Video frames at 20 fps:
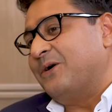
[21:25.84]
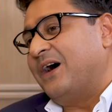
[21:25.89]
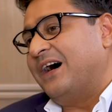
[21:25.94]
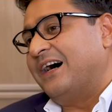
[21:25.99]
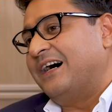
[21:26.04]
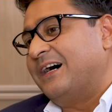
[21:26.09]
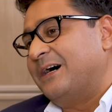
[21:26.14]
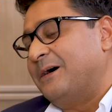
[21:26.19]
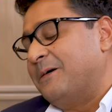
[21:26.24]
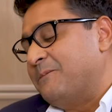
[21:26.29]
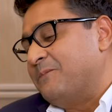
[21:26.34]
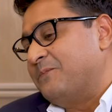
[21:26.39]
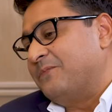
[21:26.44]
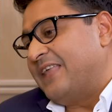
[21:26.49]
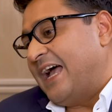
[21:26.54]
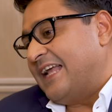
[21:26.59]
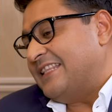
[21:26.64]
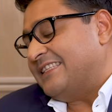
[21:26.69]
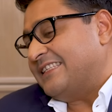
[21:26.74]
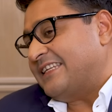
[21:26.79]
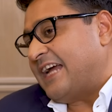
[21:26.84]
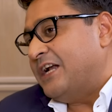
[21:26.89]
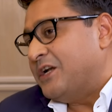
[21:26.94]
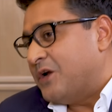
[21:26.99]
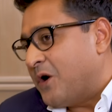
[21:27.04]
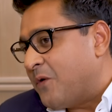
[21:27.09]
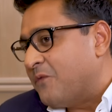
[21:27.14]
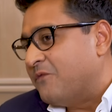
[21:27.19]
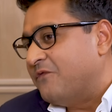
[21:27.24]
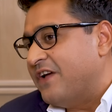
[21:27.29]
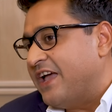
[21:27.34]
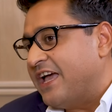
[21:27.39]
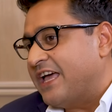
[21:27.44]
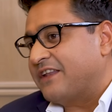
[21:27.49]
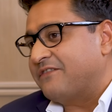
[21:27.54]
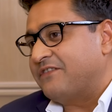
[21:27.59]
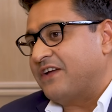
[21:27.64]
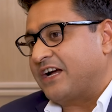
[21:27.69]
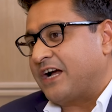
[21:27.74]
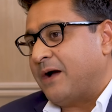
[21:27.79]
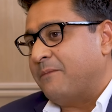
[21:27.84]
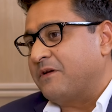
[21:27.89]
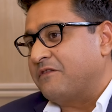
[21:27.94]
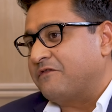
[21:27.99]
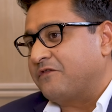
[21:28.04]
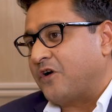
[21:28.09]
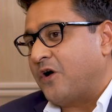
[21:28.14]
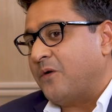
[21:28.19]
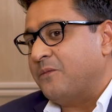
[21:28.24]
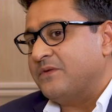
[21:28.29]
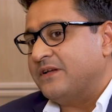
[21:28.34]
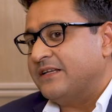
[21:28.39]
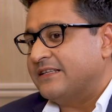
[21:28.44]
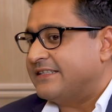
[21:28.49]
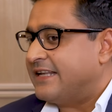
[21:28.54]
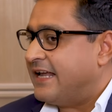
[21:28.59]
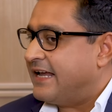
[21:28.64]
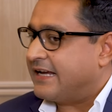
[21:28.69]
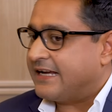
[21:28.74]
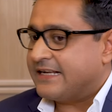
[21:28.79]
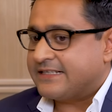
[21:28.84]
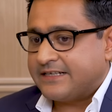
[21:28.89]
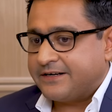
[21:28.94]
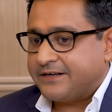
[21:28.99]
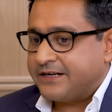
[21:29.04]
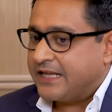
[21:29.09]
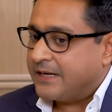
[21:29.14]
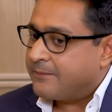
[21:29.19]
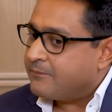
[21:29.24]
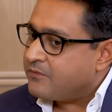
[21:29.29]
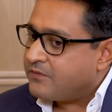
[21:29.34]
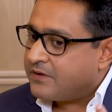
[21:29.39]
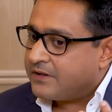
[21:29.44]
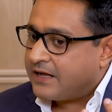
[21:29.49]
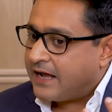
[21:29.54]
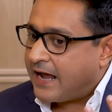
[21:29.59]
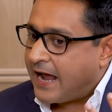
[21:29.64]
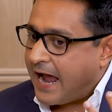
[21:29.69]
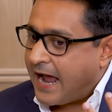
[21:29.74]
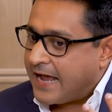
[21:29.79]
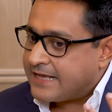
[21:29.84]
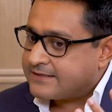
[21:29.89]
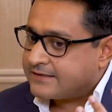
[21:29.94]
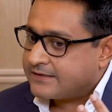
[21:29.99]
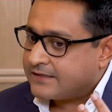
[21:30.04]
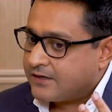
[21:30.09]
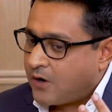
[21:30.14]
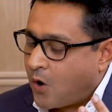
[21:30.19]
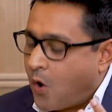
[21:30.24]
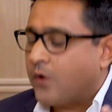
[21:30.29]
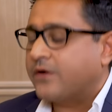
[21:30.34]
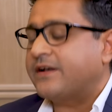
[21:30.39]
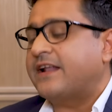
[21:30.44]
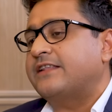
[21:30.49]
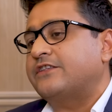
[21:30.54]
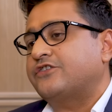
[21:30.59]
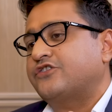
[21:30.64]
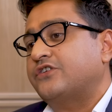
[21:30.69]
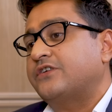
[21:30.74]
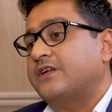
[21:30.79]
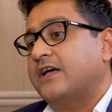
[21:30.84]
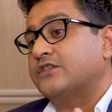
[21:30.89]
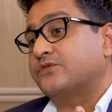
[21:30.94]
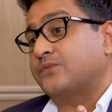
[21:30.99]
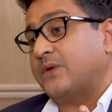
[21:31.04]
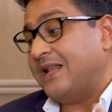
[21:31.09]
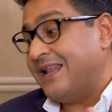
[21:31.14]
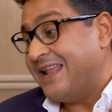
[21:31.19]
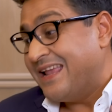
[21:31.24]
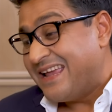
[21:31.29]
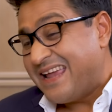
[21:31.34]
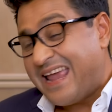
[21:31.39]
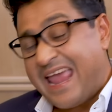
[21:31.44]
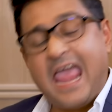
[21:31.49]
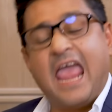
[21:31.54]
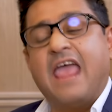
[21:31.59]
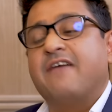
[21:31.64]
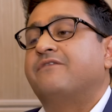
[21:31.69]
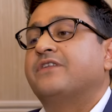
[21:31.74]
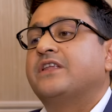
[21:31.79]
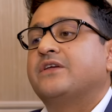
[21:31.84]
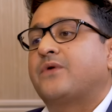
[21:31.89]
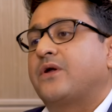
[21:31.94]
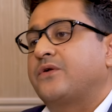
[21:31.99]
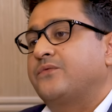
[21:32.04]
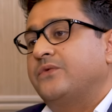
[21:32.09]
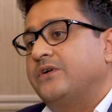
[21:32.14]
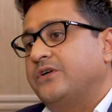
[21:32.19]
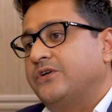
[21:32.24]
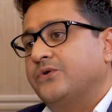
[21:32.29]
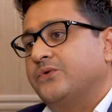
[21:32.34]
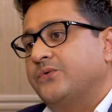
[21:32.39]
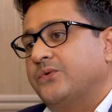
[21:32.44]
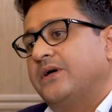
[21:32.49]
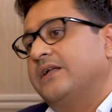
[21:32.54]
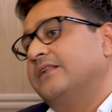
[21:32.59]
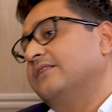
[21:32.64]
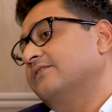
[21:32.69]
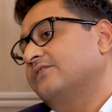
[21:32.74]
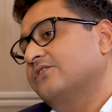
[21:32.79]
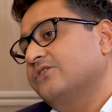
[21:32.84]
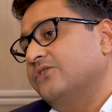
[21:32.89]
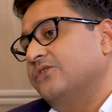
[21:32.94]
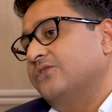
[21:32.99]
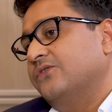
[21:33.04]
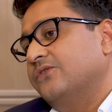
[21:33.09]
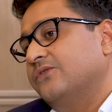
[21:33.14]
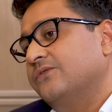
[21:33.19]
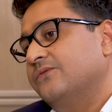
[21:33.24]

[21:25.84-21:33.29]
uh, that's kind of where we are coming from is like it's a team as the organization does well everyone will do well. So